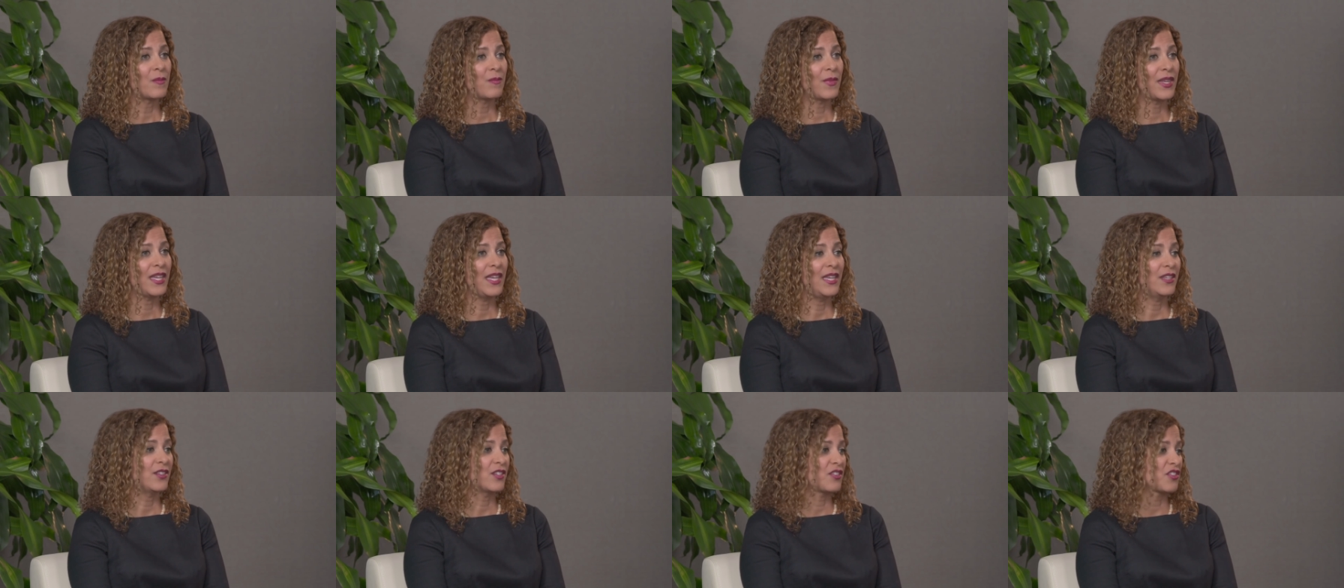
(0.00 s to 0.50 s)

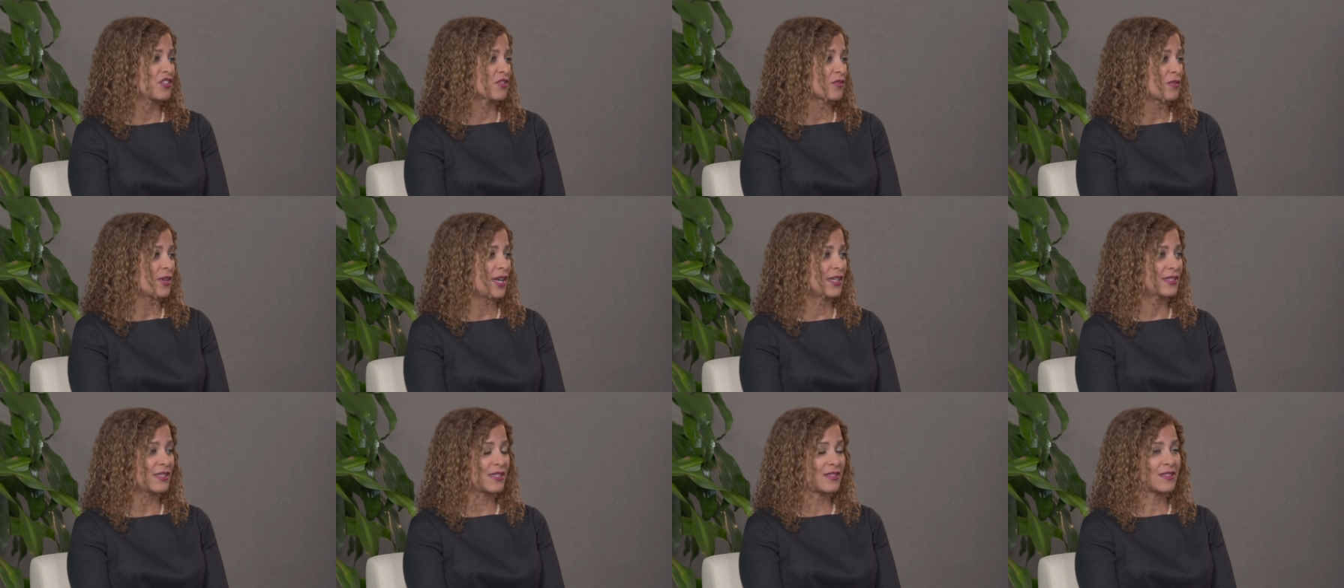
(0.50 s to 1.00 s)
But he just
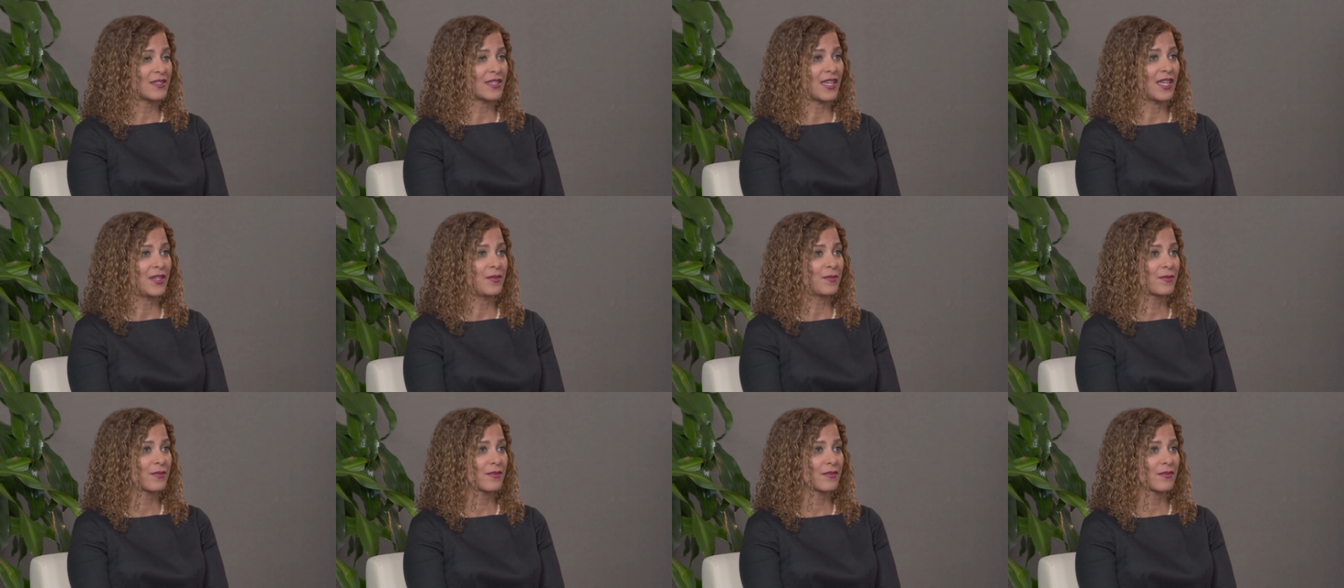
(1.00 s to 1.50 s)
shrugged and
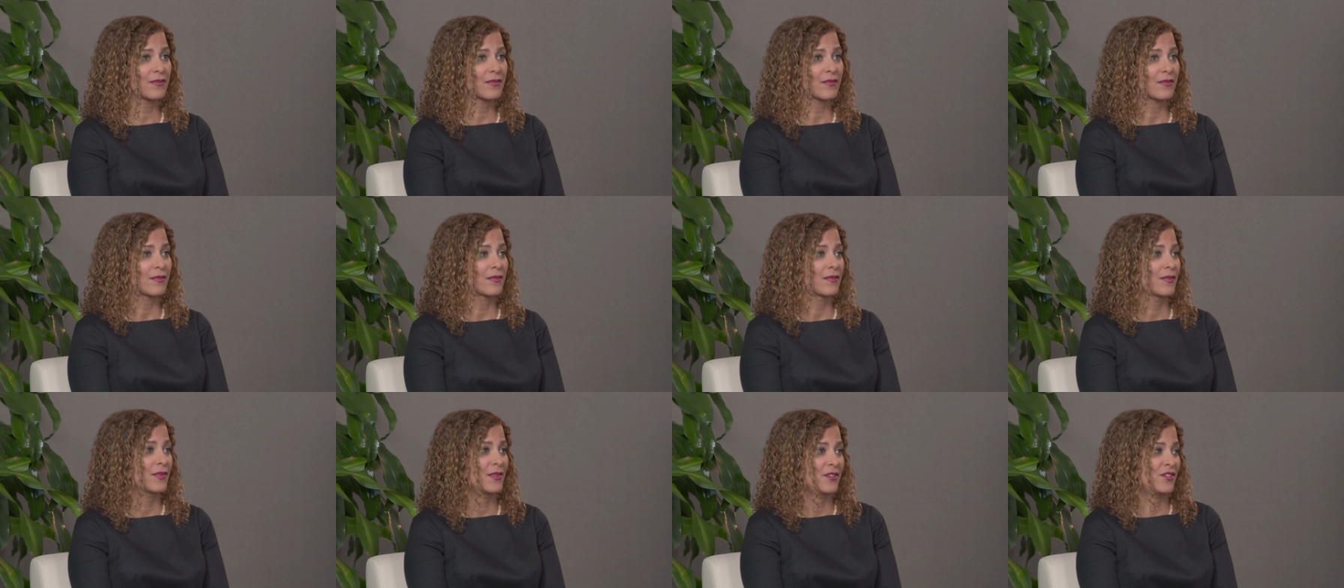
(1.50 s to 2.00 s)
said,
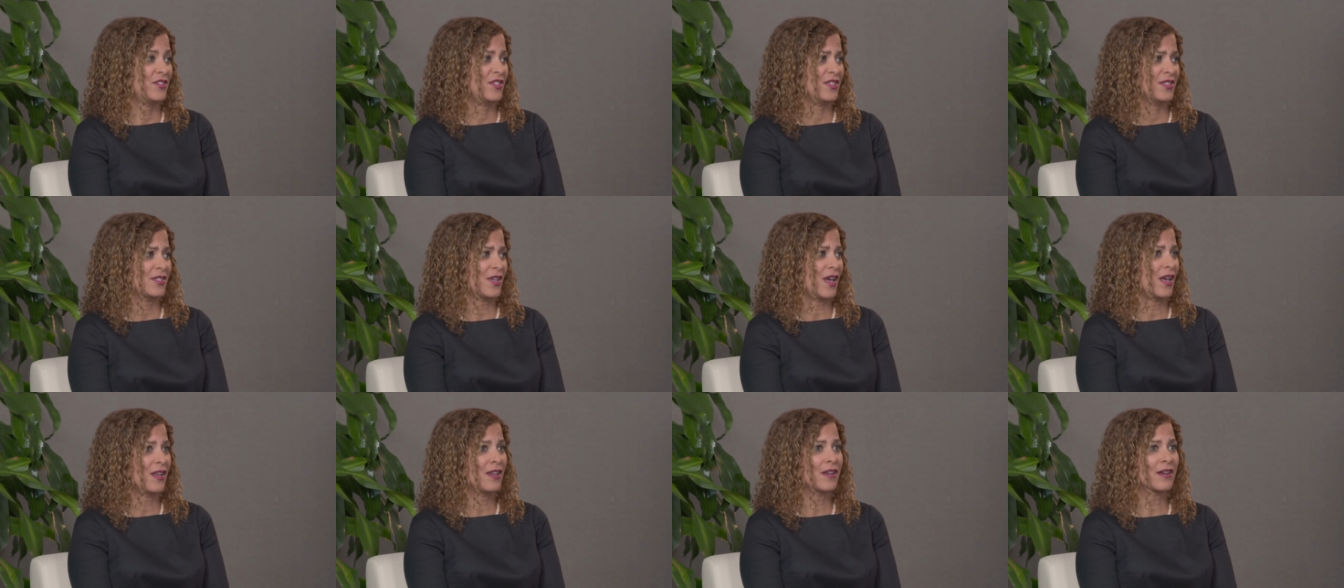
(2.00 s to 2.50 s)
"It's
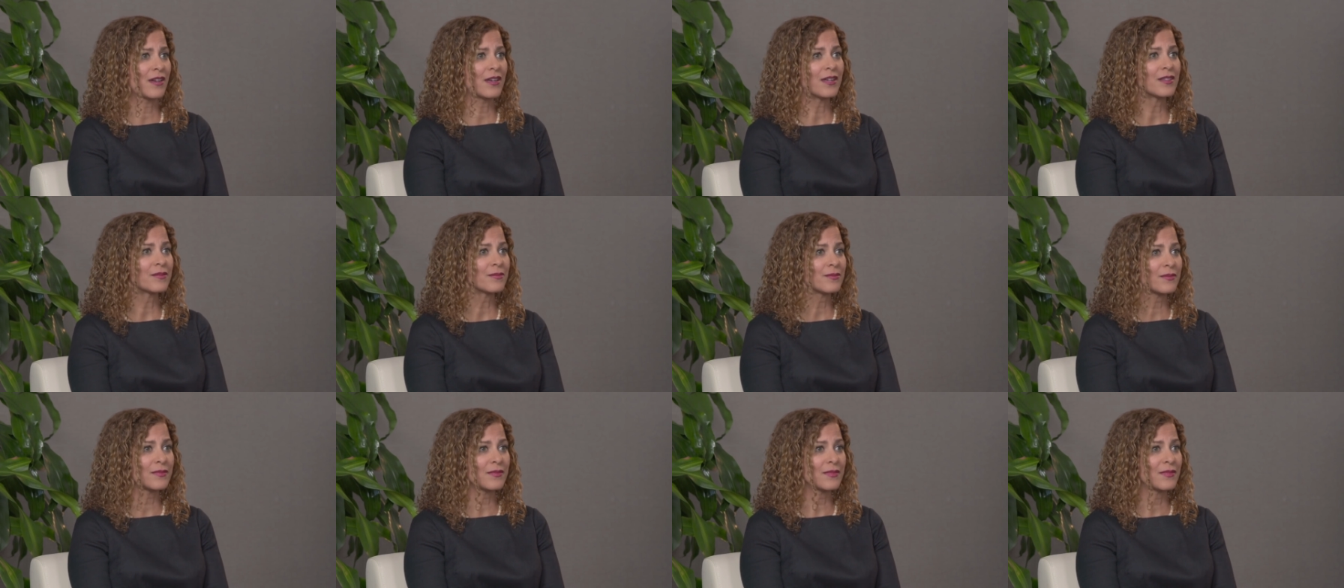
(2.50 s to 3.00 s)
just hunger,"
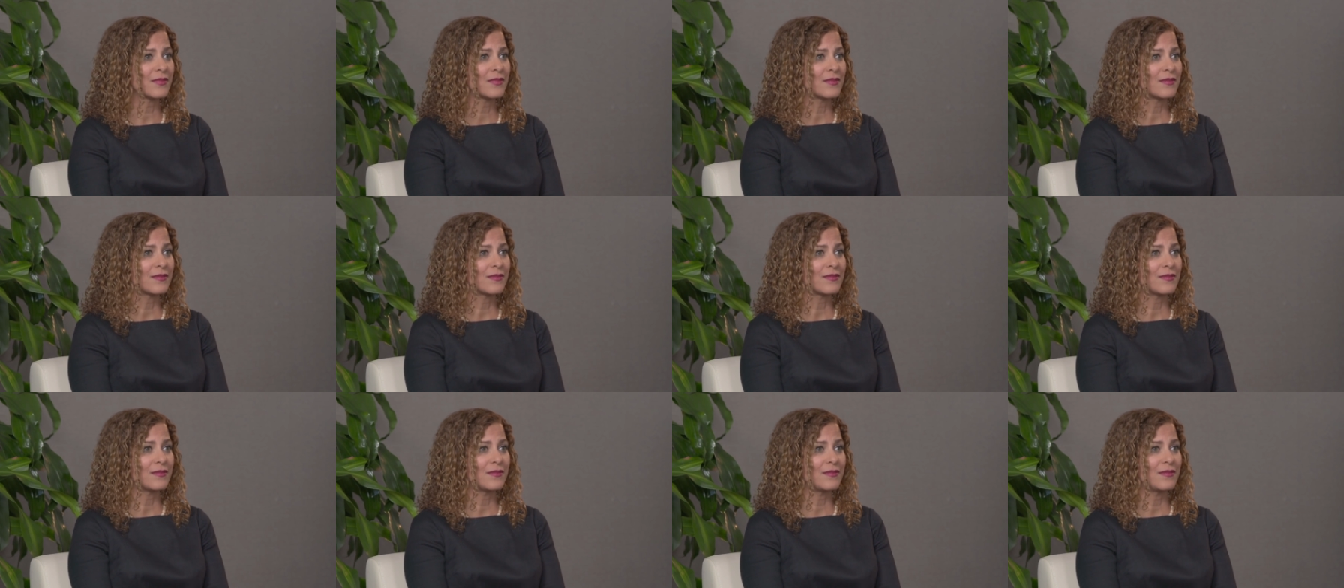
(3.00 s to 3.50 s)

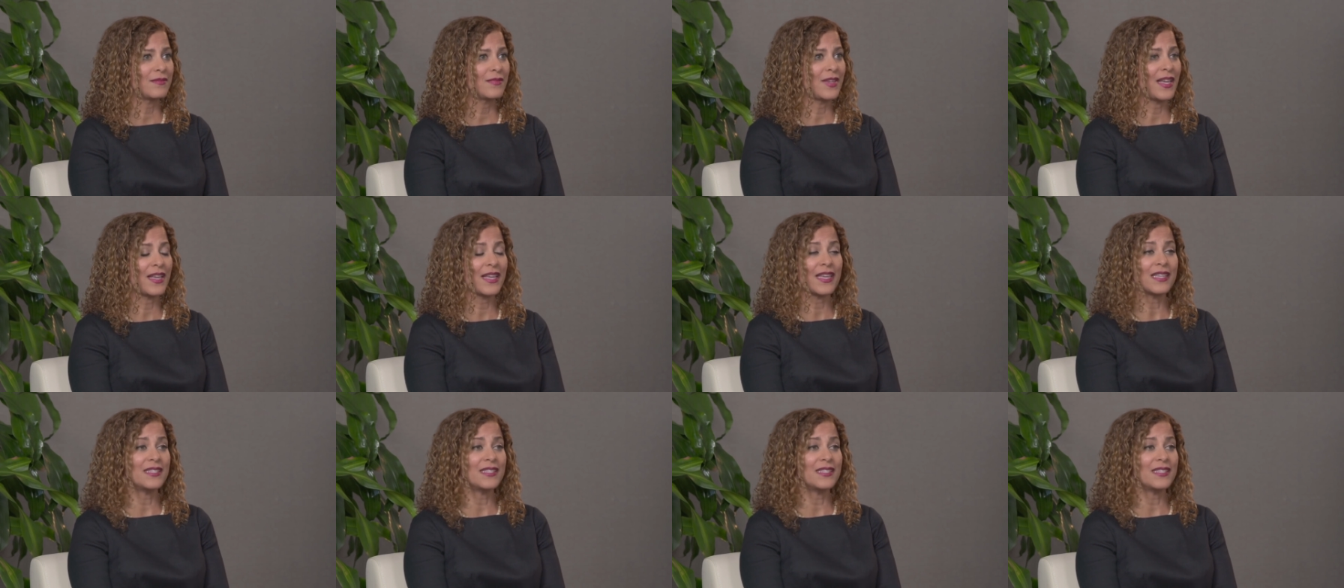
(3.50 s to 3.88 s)
and